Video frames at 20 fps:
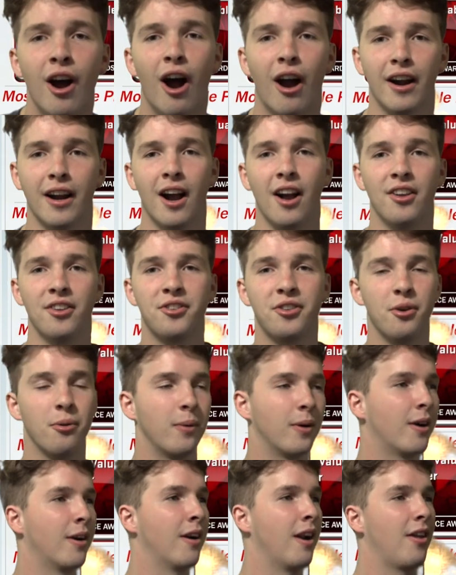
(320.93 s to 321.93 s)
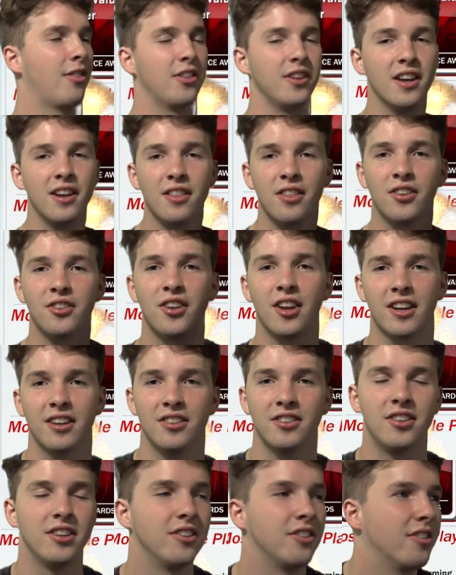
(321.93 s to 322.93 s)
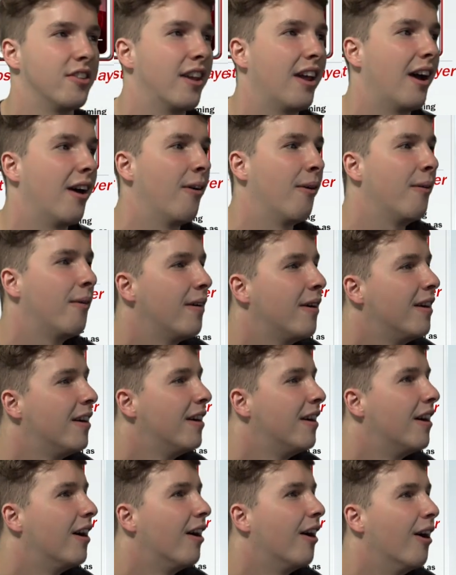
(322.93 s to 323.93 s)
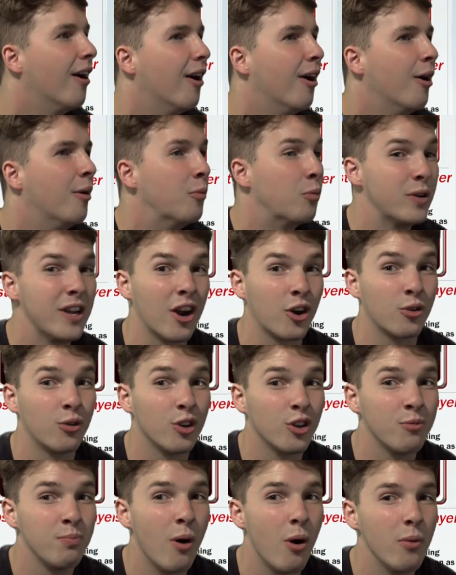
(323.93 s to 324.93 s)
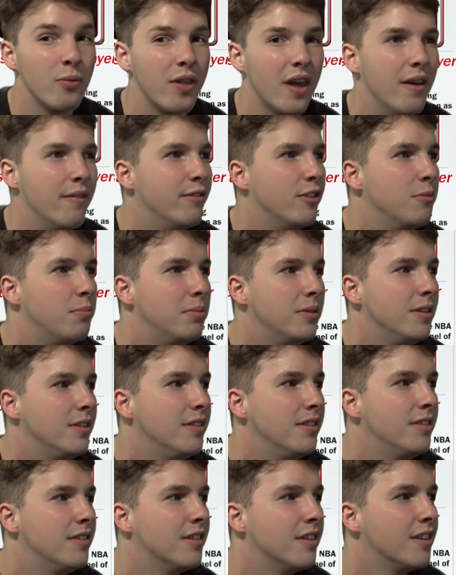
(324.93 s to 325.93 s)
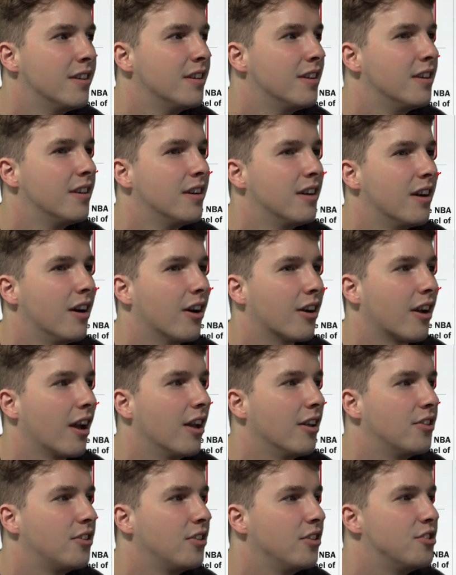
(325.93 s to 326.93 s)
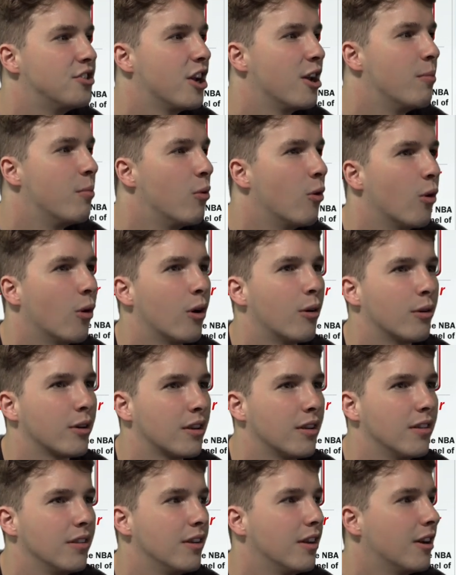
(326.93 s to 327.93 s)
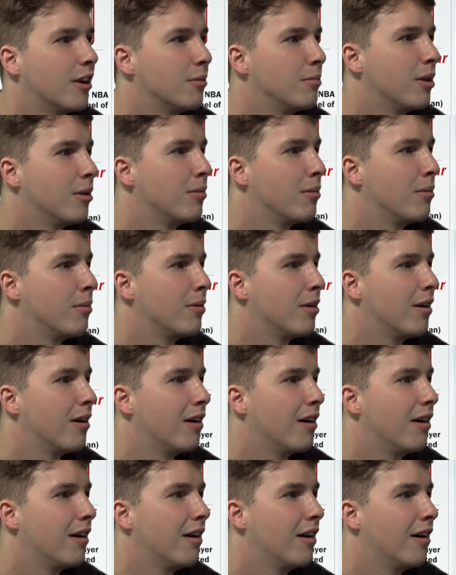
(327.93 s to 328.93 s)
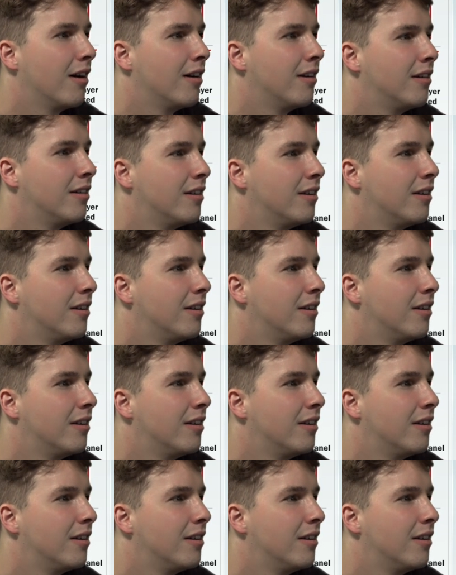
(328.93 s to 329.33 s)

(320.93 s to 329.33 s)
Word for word: Alright guys, so we're at the end of the second season now. We got Chris Paul with the MVP. Okay, CJ Moore, Rookie of the Year, blah blah blah.